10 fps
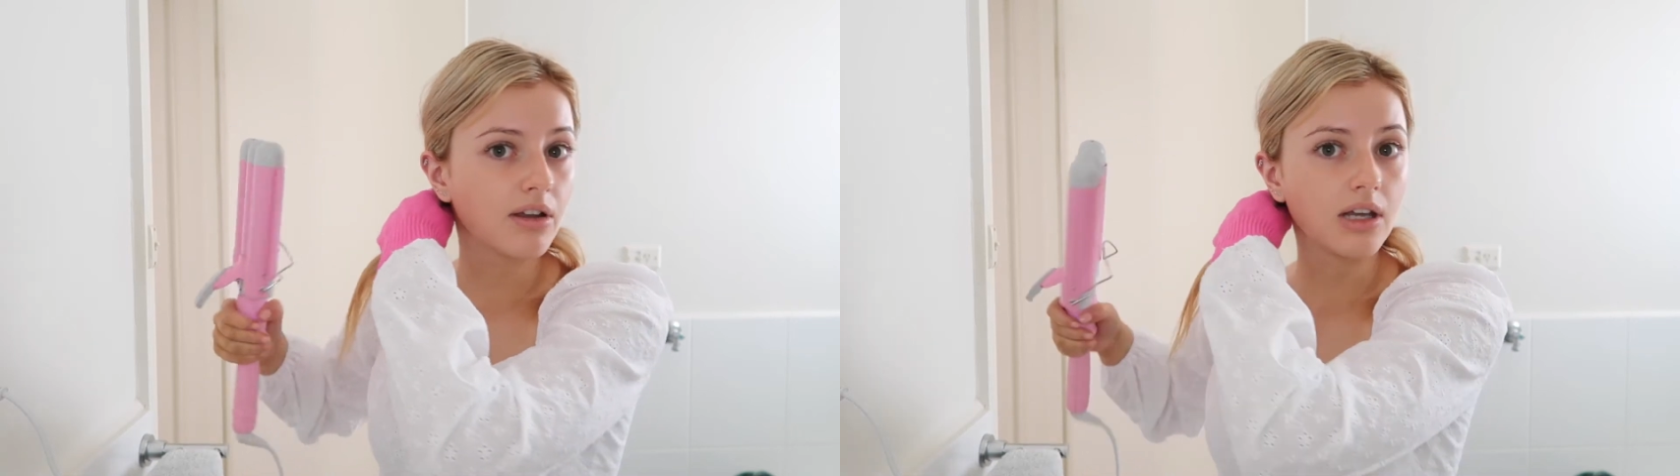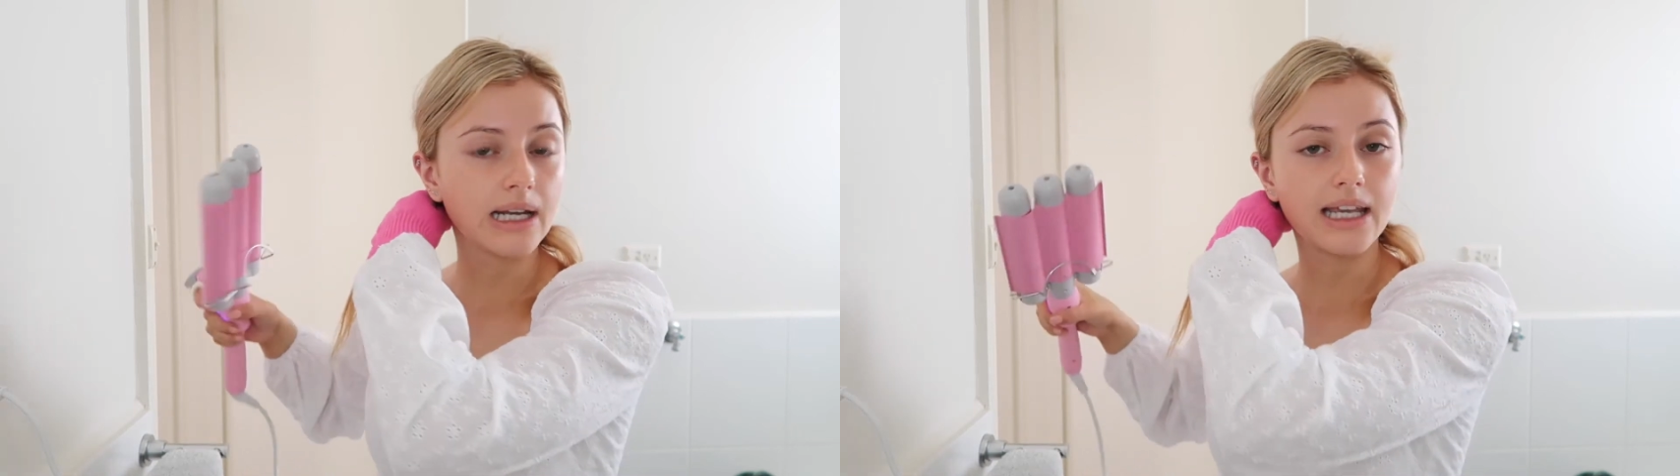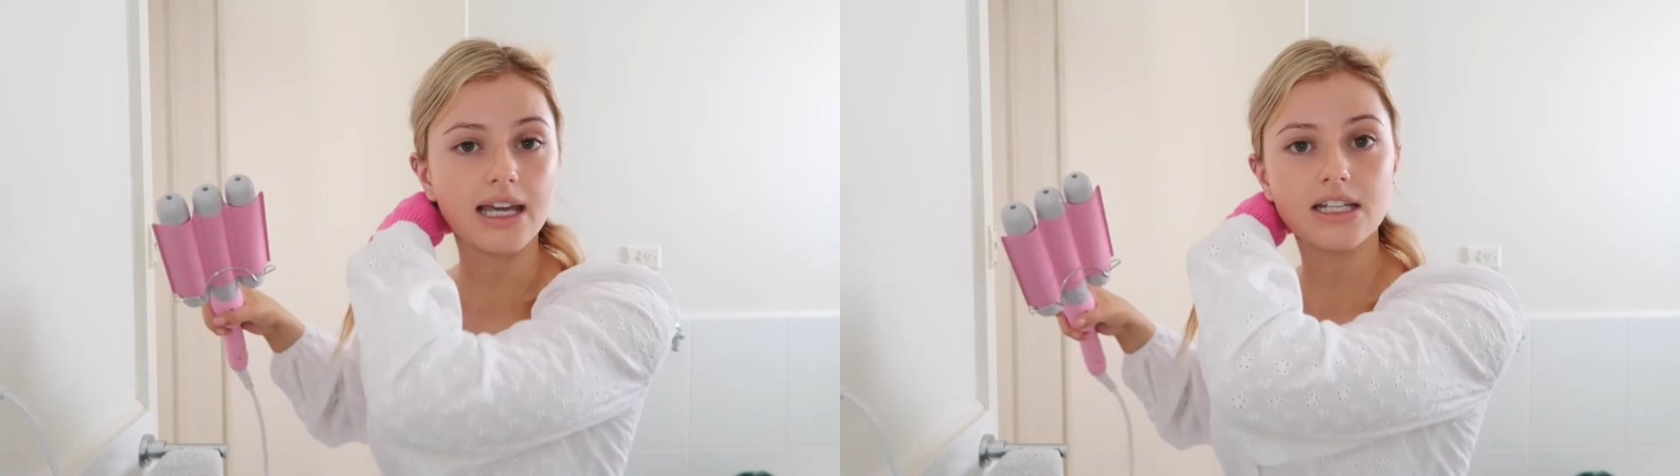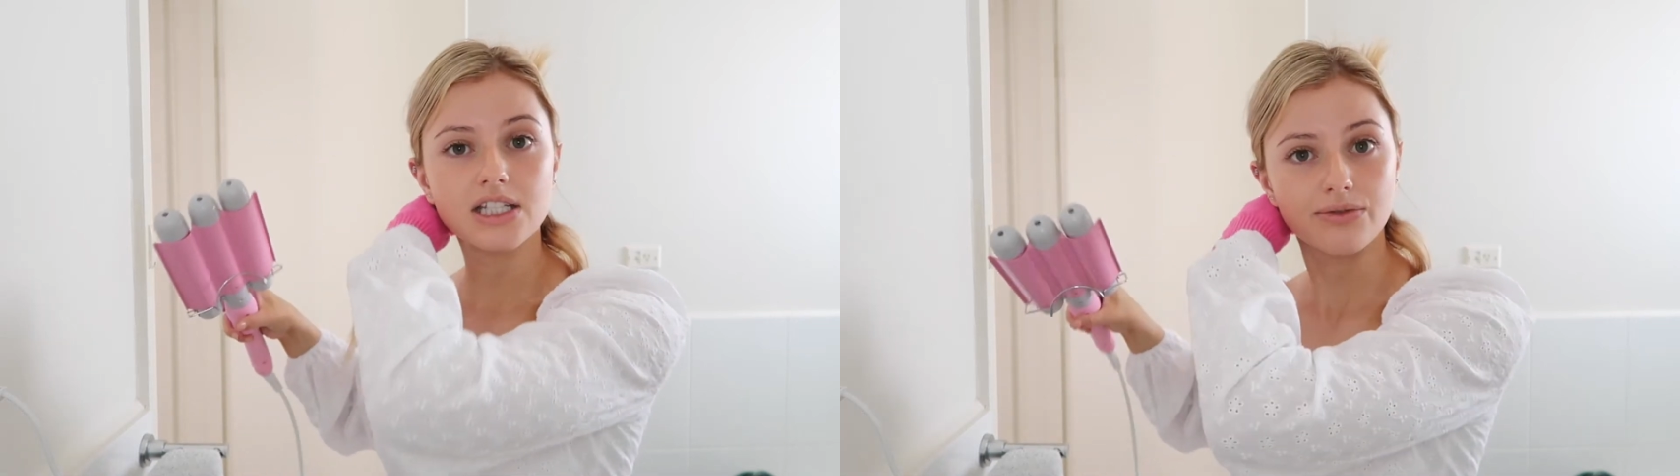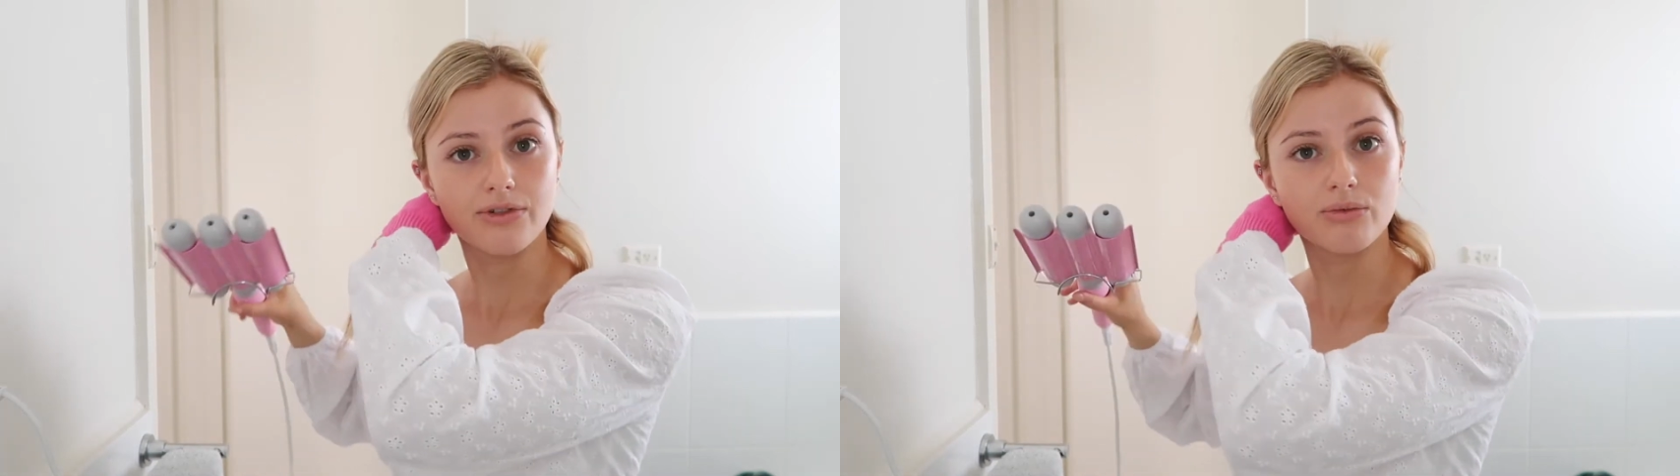you're gonna get a
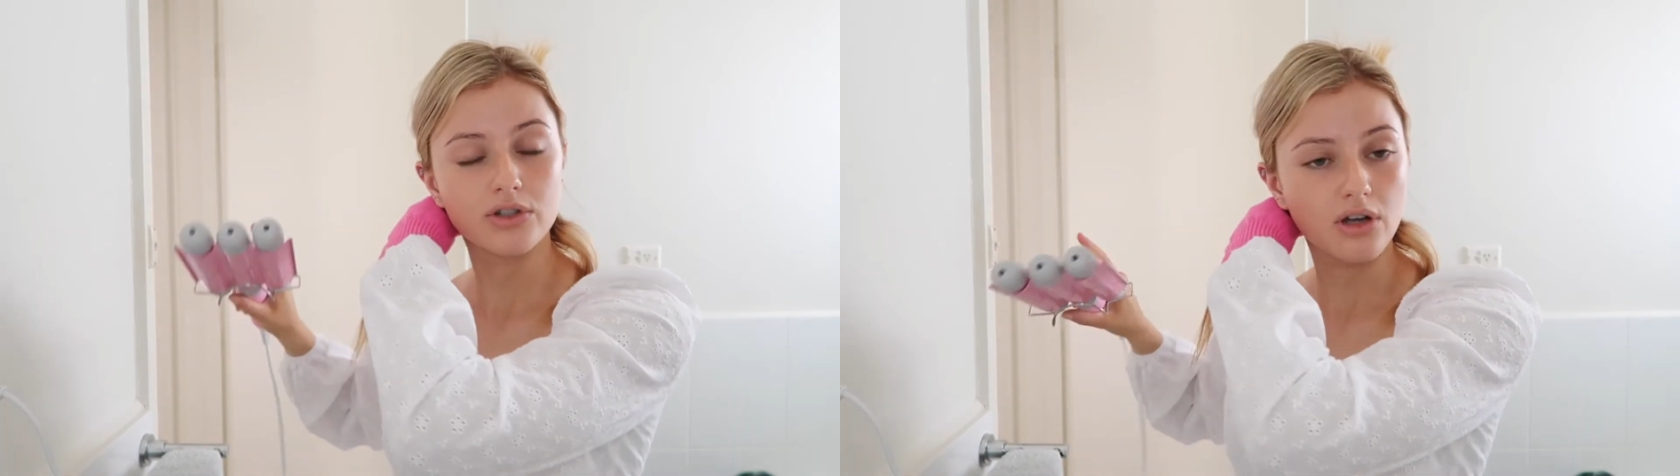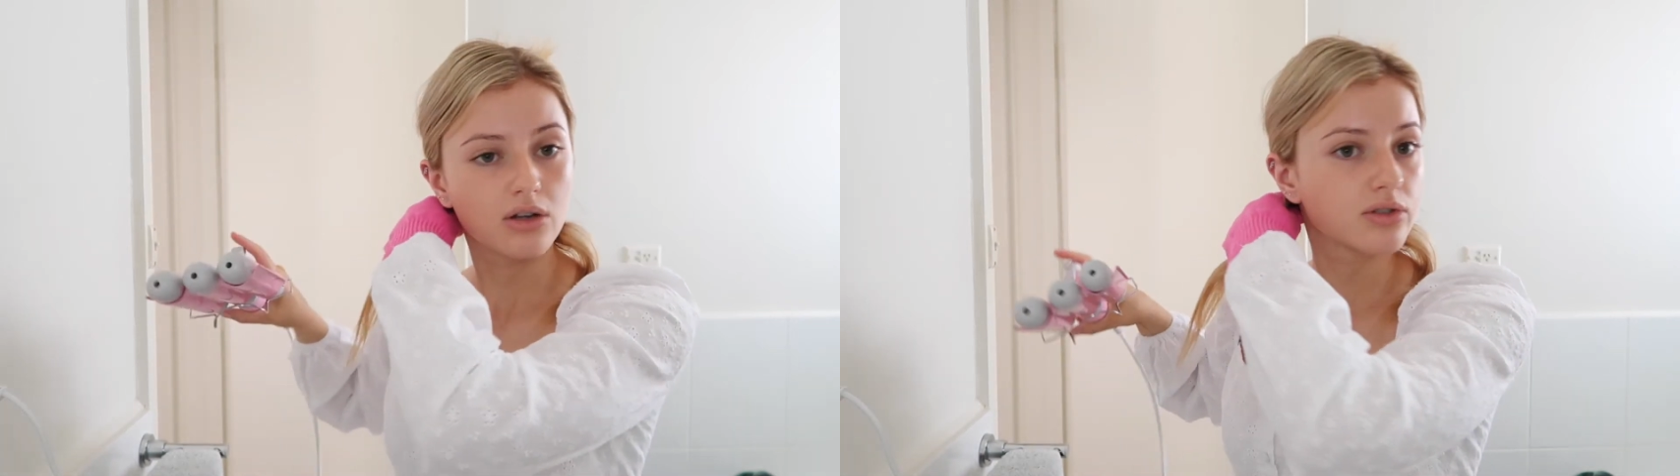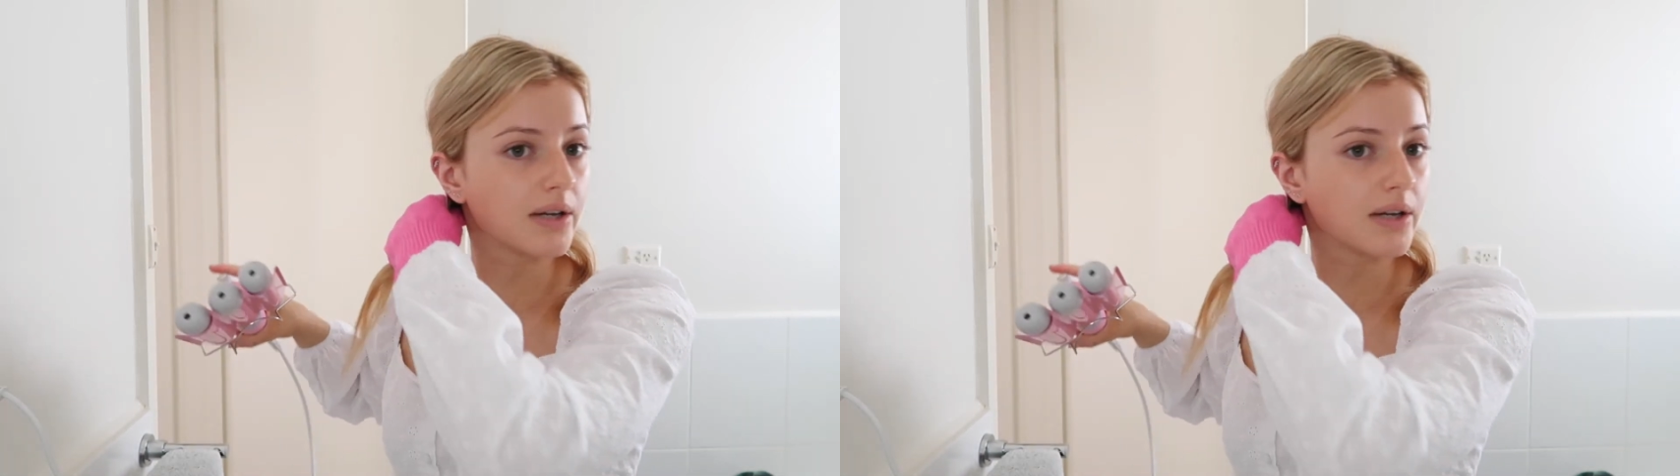different result.